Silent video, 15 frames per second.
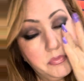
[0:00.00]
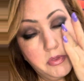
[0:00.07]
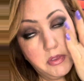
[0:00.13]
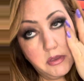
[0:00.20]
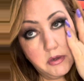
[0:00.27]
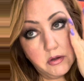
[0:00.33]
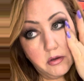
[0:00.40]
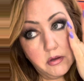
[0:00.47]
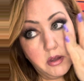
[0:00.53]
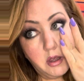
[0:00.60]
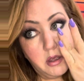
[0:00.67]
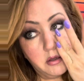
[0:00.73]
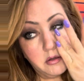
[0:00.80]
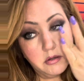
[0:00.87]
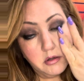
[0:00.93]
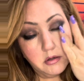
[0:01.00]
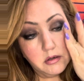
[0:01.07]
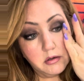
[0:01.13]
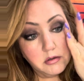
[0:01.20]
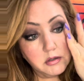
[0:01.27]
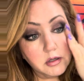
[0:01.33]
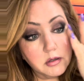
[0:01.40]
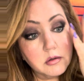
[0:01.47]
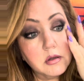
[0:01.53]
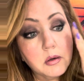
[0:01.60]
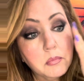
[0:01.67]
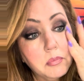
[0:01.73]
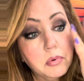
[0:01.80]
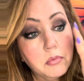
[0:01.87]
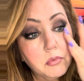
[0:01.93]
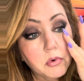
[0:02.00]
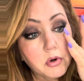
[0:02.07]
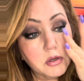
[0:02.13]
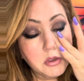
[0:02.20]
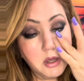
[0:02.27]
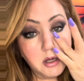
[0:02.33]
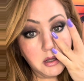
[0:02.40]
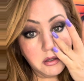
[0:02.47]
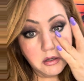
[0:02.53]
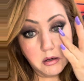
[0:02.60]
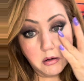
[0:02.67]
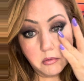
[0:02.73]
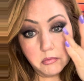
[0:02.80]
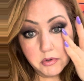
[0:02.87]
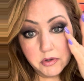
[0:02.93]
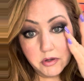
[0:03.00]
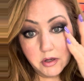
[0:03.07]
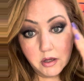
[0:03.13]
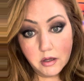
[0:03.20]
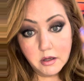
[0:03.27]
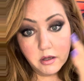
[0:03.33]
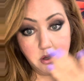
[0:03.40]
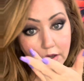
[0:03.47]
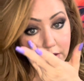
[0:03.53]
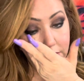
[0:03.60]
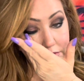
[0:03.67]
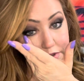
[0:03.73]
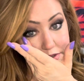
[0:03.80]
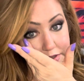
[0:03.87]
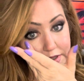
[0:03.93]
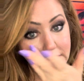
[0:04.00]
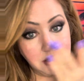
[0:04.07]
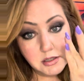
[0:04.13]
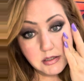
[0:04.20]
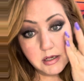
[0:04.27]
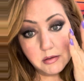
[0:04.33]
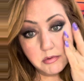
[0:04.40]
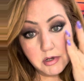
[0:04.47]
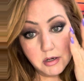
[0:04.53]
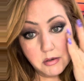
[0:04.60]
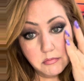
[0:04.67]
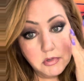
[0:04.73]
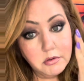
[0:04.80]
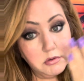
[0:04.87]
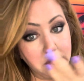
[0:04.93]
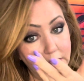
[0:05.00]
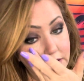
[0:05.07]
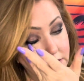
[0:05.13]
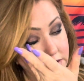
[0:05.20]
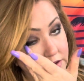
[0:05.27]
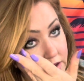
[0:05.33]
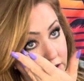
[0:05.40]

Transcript: So I'm just gonna work that in there. We'll see. We'll see in the time that I'm doing this.